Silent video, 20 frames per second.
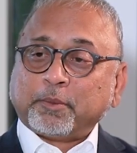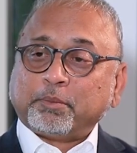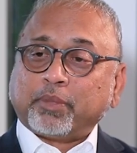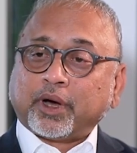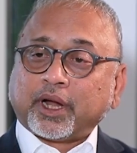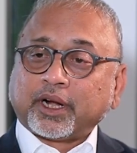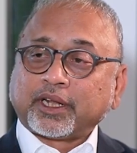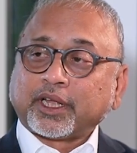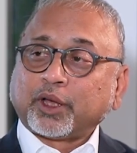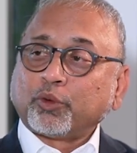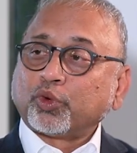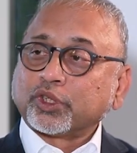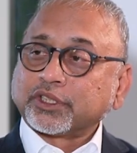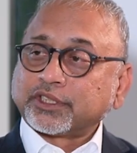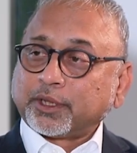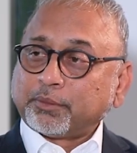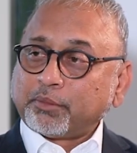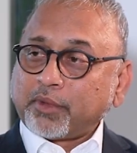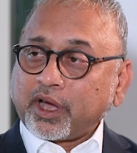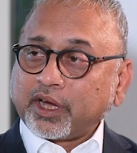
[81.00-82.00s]
But I
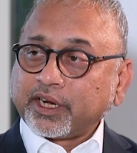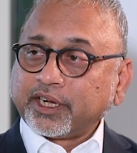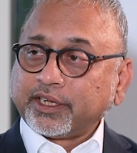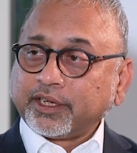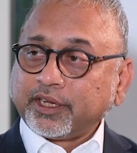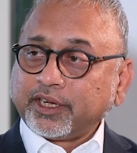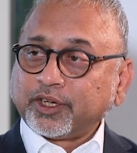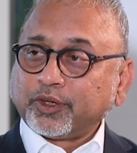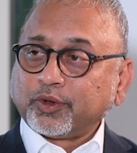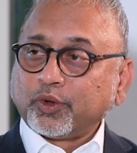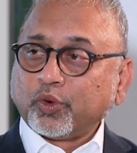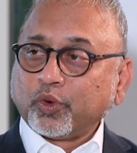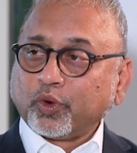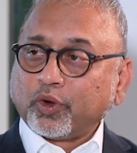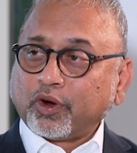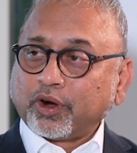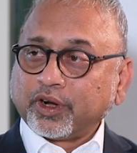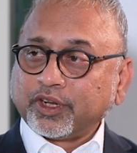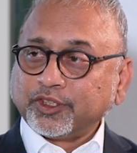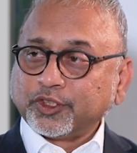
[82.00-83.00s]
was a marketer who
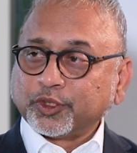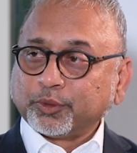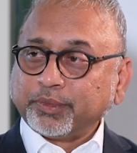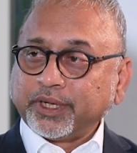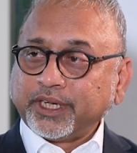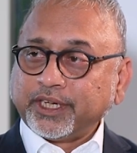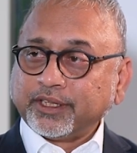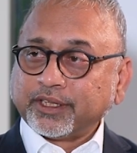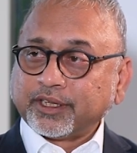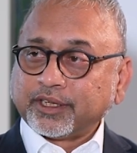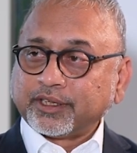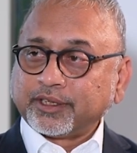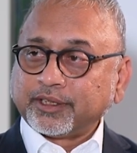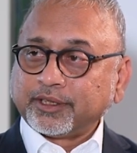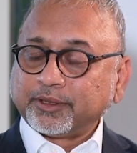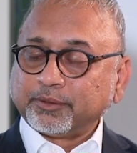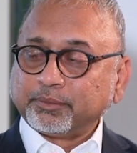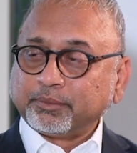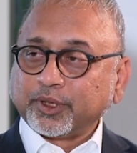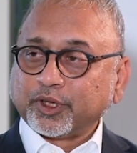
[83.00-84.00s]
got into media
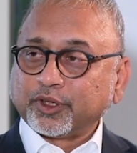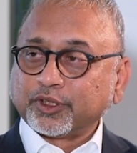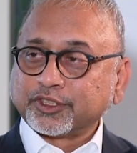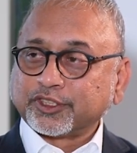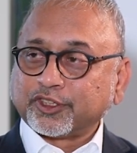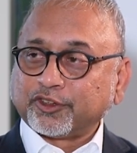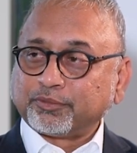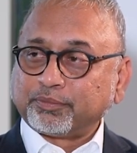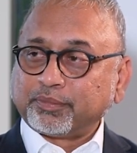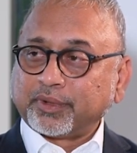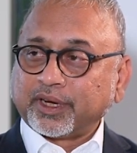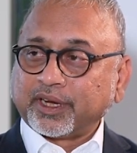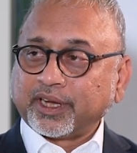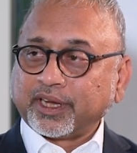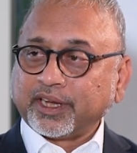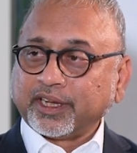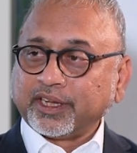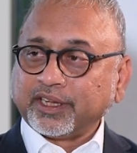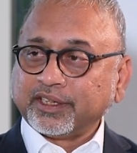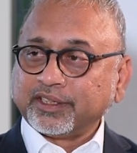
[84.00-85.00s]
because of
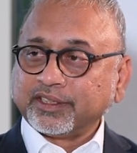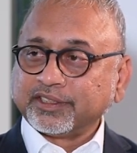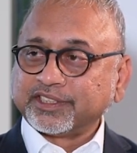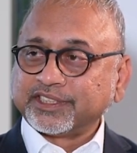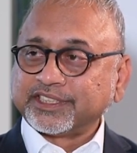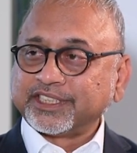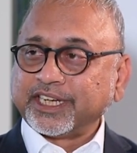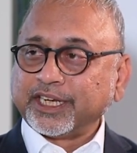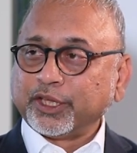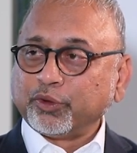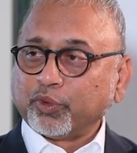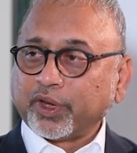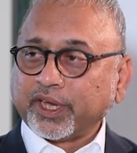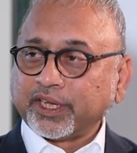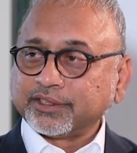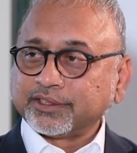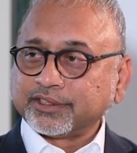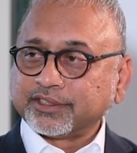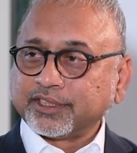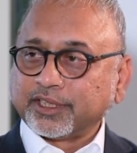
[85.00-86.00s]
my silly
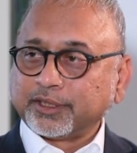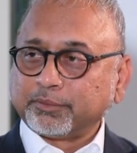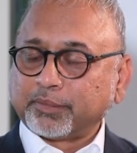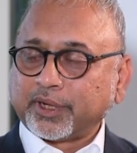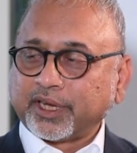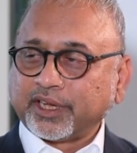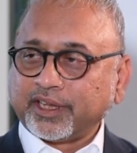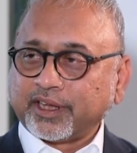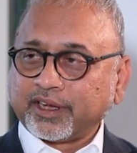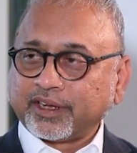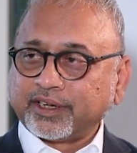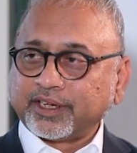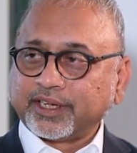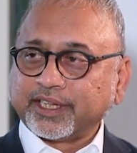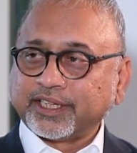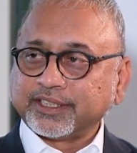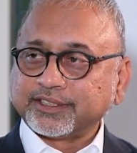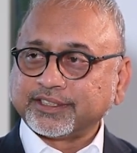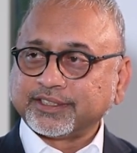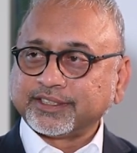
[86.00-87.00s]
ways in my younger
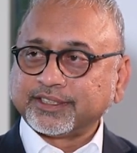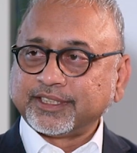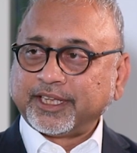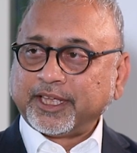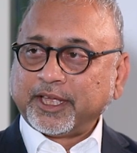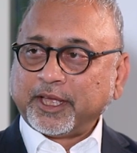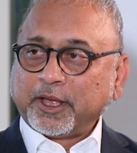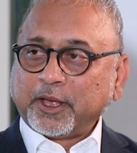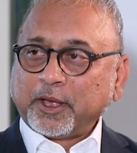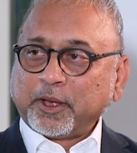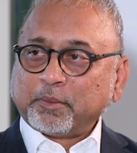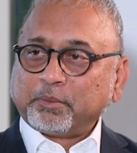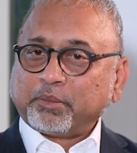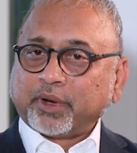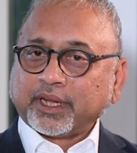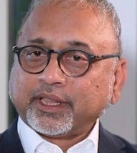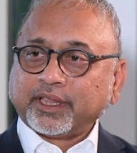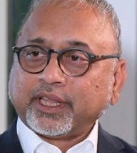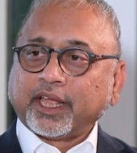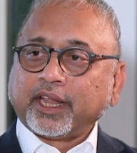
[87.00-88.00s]
days.
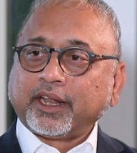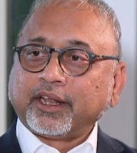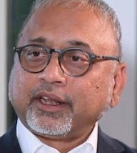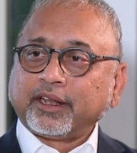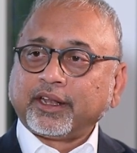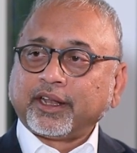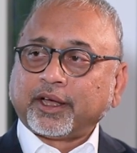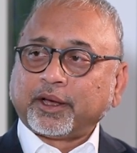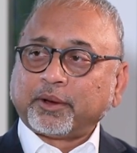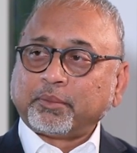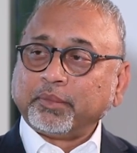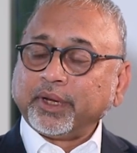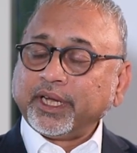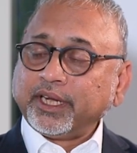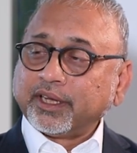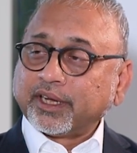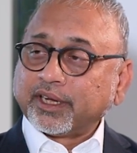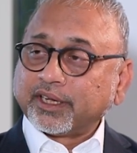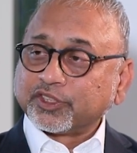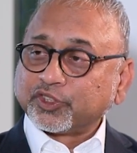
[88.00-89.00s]
But then
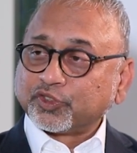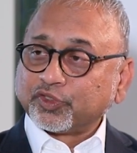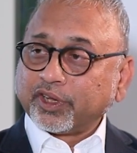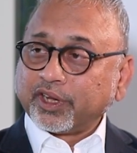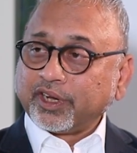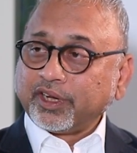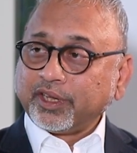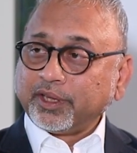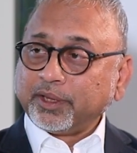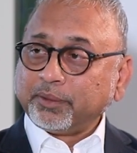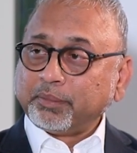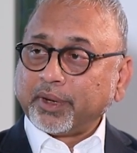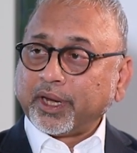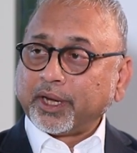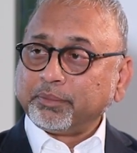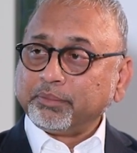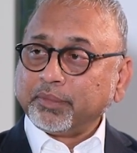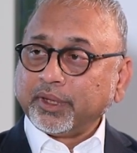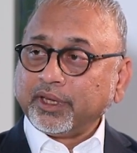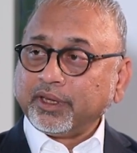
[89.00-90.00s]
media has really
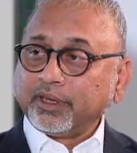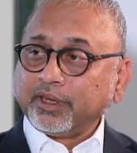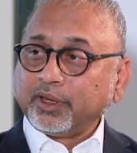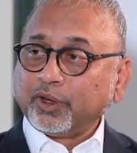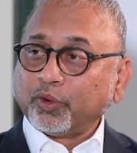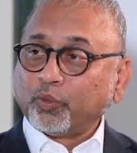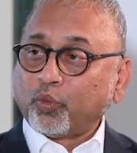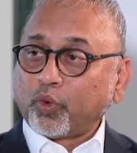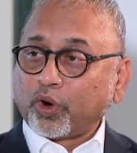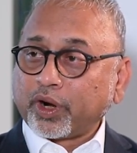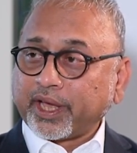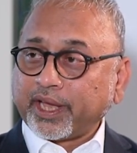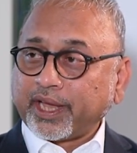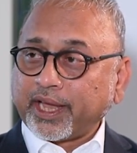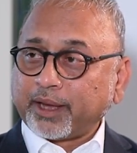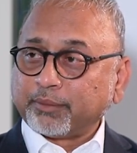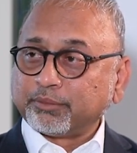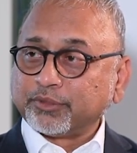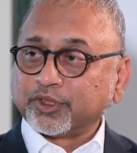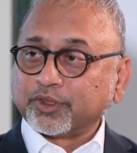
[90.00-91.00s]
made me what I
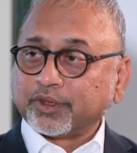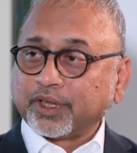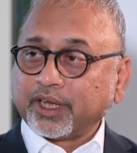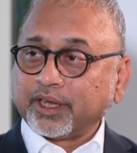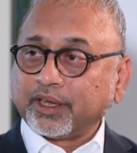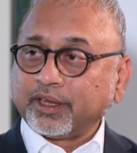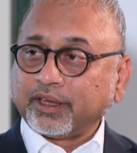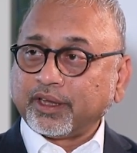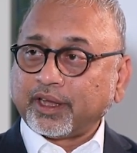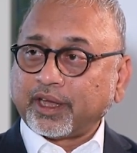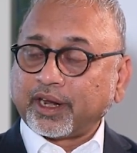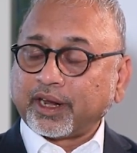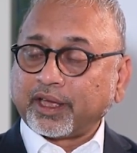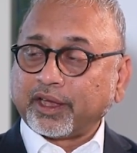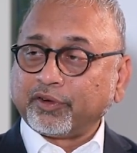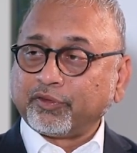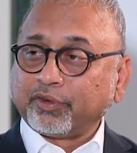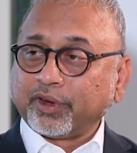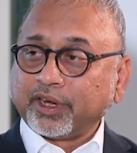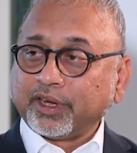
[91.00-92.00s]
am today. And
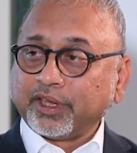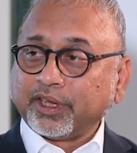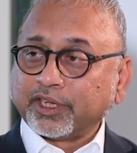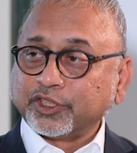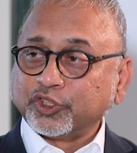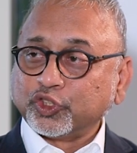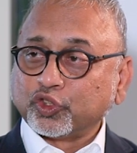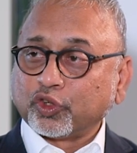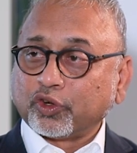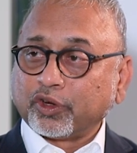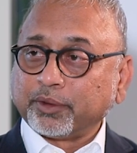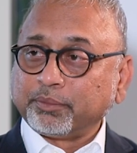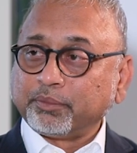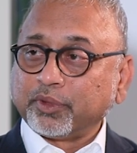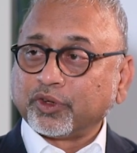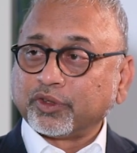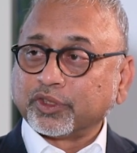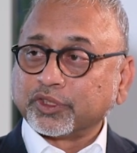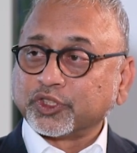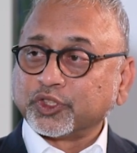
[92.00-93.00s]
I really enjoy
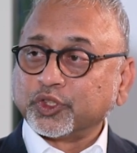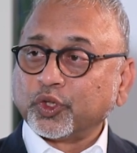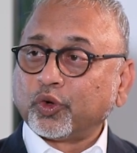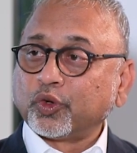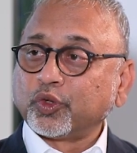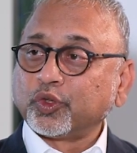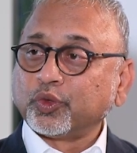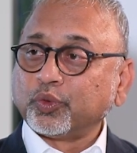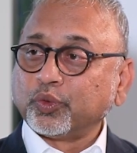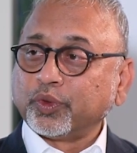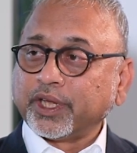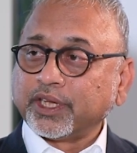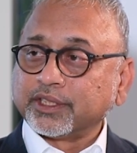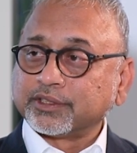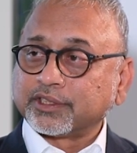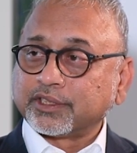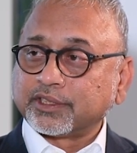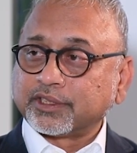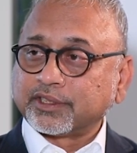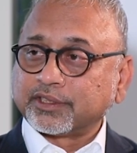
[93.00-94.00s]
because no 2
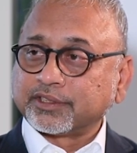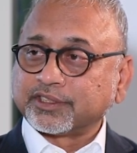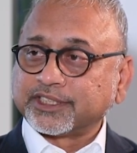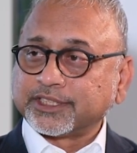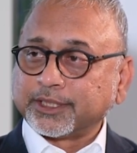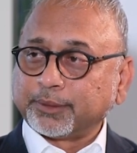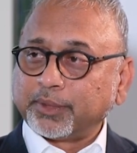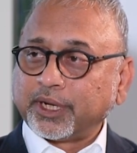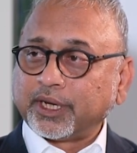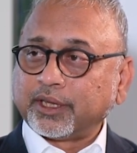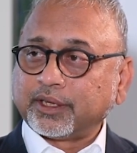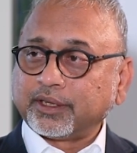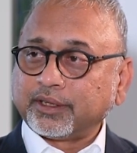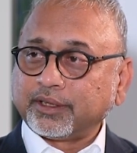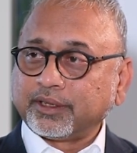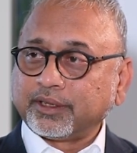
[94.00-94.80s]
days are similar.